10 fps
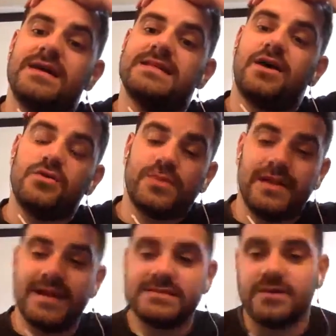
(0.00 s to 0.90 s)
the open
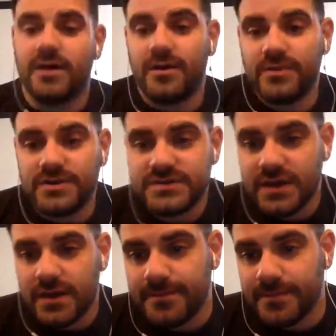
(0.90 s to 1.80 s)
letter. I was
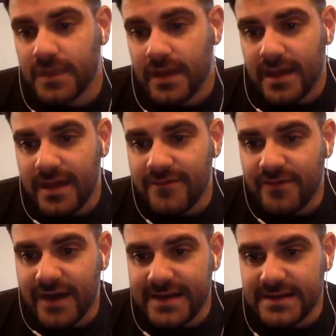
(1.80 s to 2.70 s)

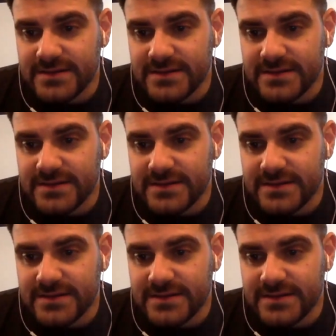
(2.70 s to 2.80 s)
invited into the